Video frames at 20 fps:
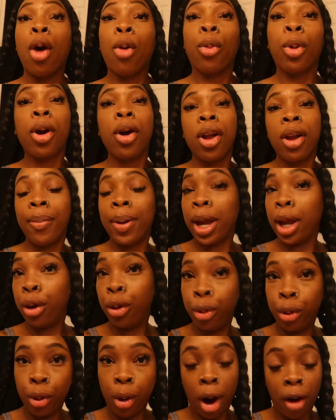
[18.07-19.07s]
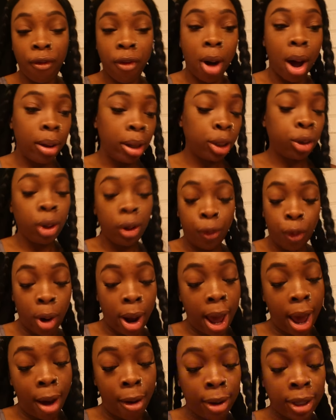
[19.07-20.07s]
We're gonna be in New York for only
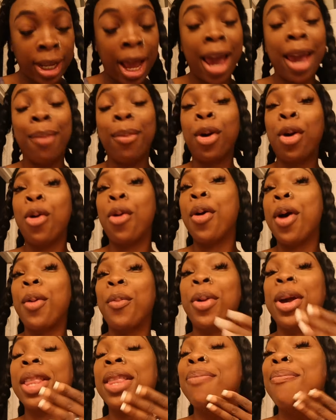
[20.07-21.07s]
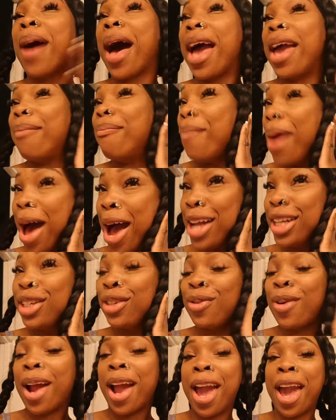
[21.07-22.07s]
24 hours. I am going with my
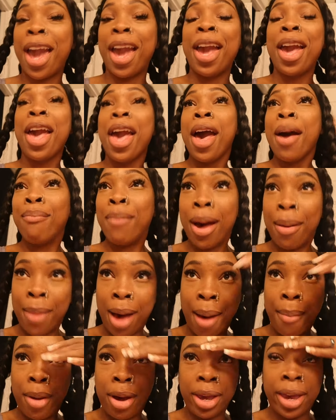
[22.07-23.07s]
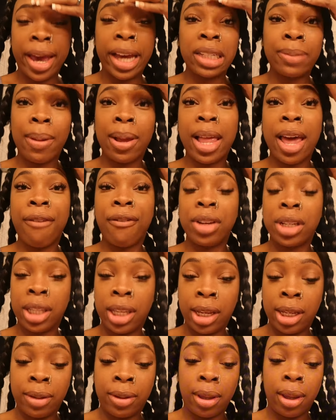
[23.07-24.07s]
madre, my mama. Yes, my life is
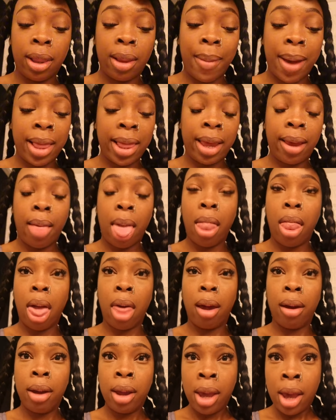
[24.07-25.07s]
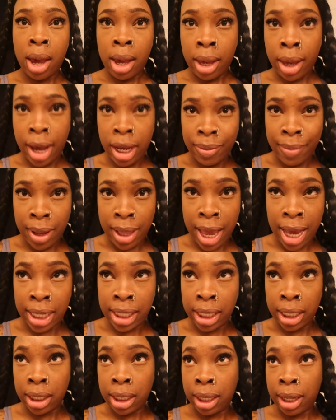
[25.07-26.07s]
list, my yes, my
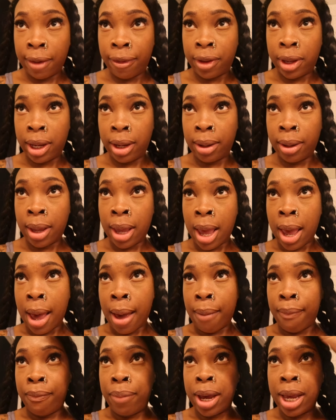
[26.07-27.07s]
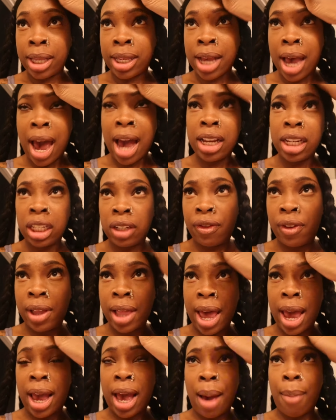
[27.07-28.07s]
lace is lifted, but I just feel
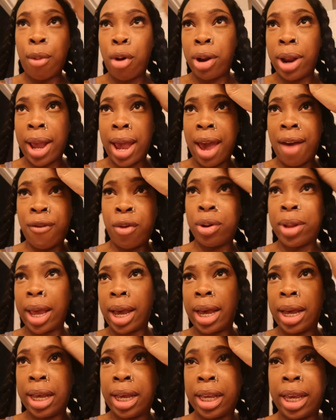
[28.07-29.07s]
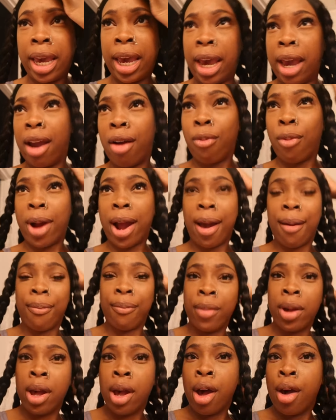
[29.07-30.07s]
like I'm gonna have on like a hair
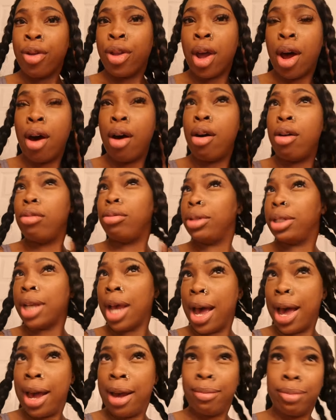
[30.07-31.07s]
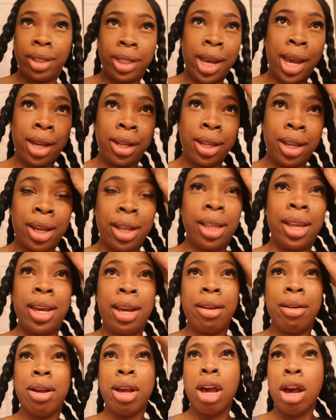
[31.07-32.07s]
wrap the whole time
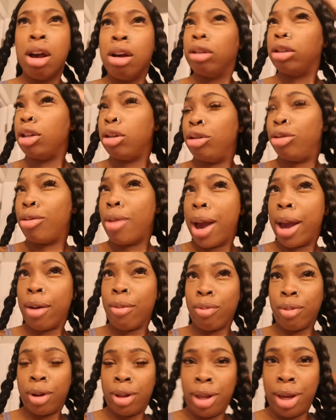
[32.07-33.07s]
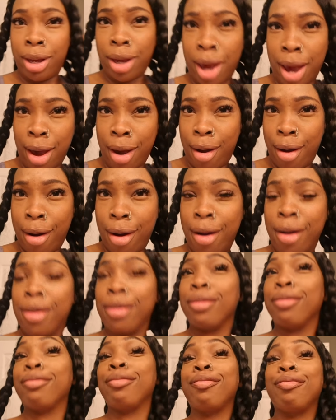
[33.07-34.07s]
technically. So do I really
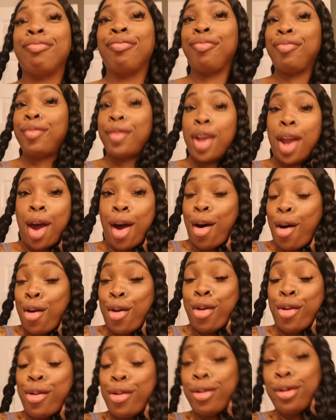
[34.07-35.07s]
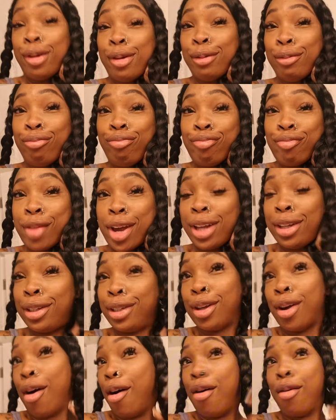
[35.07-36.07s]
care? No, I
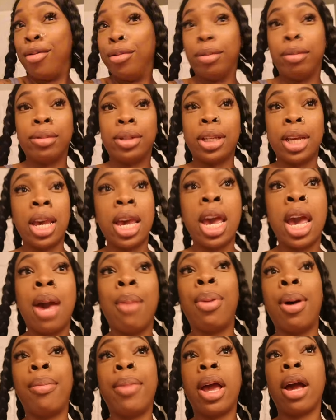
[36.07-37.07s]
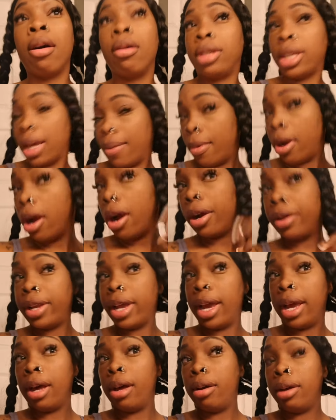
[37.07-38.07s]
don't. But I'm not gonna take my heart
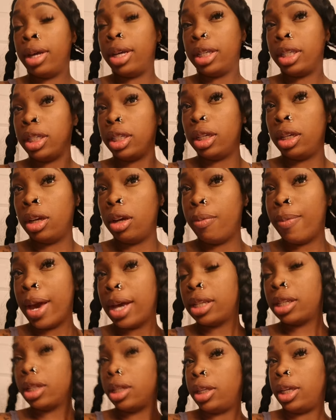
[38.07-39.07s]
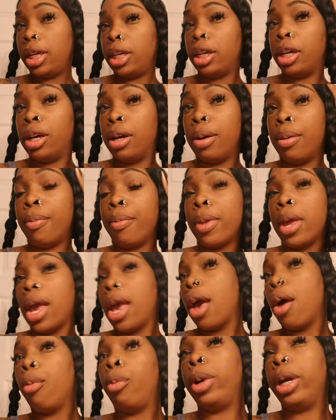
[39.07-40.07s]
down until basically um
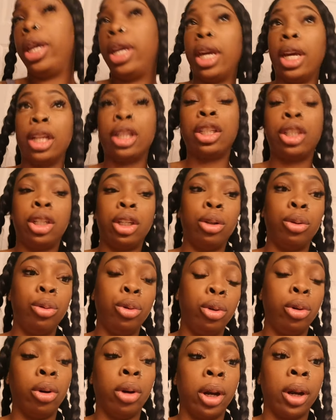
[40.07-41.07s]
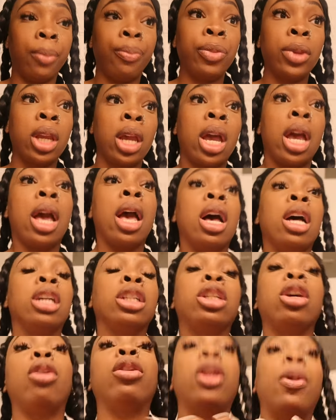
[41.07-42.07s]
we get to New York.
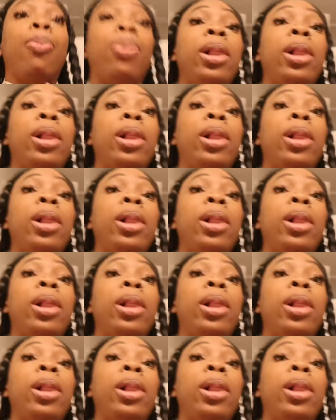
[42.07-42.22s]
So the